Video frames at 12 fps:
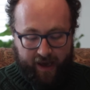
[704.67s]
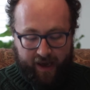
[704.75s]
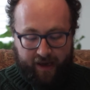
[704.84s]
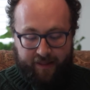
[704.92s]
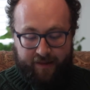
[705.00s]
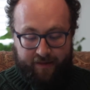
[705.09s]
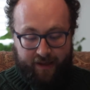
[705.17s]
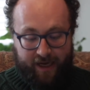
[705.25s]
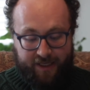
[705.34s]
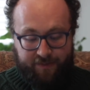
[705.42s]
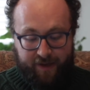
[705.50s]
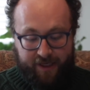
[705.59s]
At the
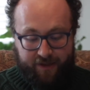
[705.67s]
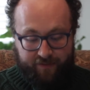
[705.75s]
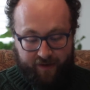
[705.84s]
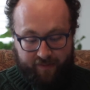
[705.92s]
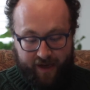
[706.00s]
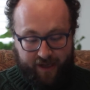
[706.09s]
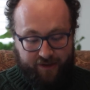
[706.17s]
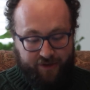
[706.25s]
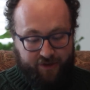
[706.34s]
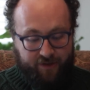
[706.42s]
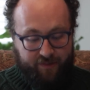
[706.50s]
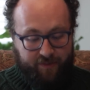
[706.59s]
last page of our
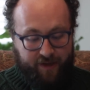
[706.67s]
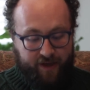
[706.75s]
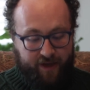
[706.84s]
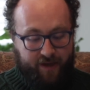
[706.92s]
manuscript,